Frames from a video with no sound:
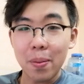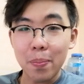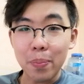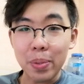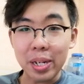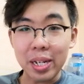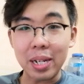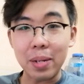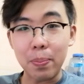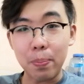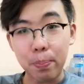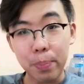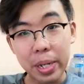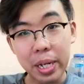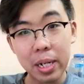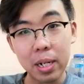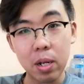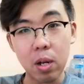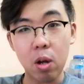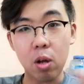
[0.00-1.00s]
Be it
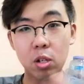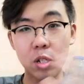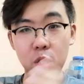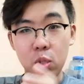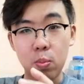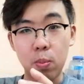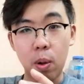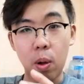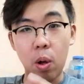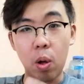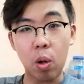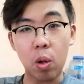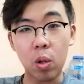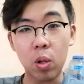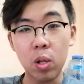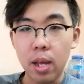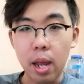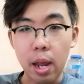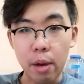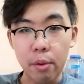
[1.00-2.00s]
big or small,
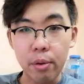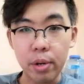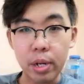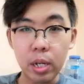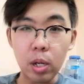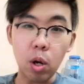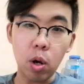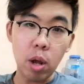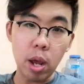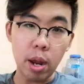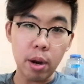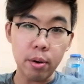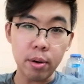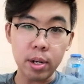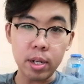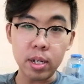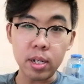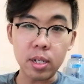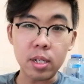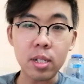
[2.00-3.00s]
hairy or
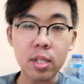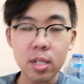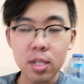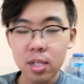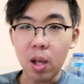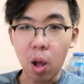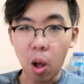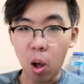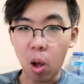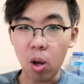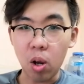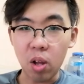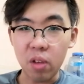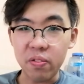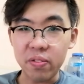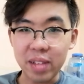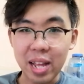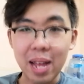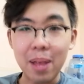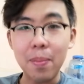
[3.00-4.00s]
hairless, all
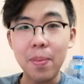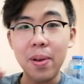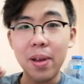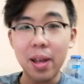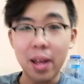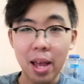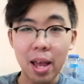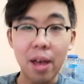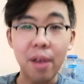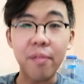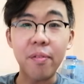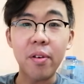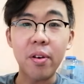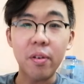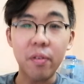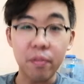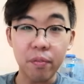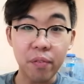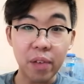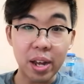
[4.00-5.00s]
of them have
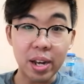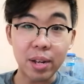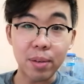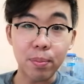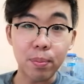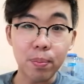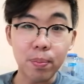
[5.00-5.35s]
venom.